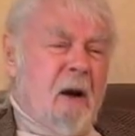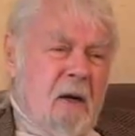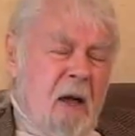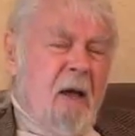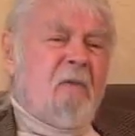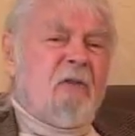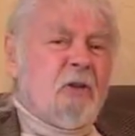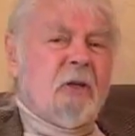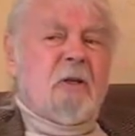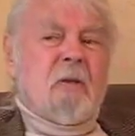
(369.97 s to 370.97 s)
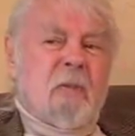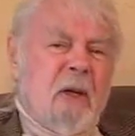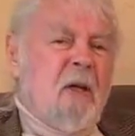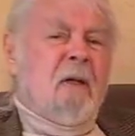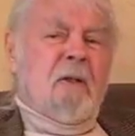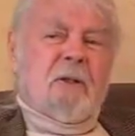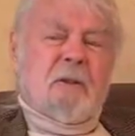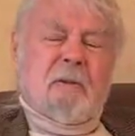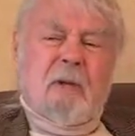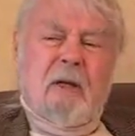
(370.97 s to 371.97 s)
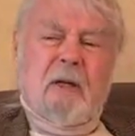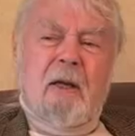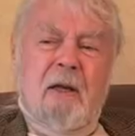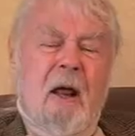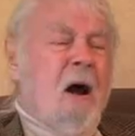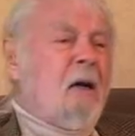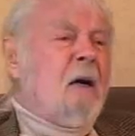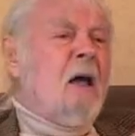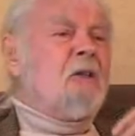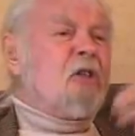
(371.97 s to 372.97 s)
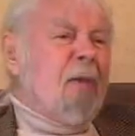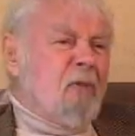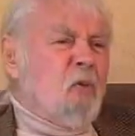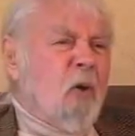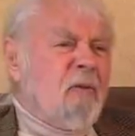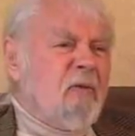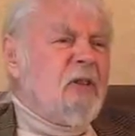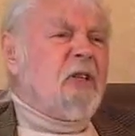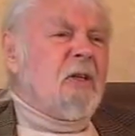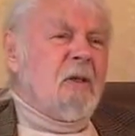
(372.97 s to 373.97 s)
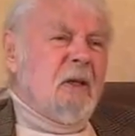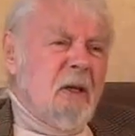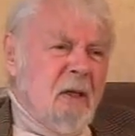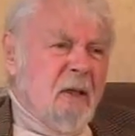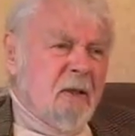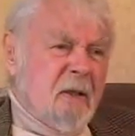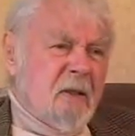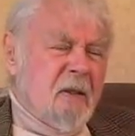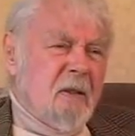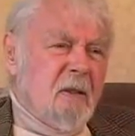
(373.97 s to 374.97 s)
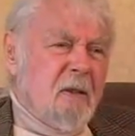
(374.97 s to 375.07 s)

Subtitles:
they are non-physical beings in our concept of what physical is.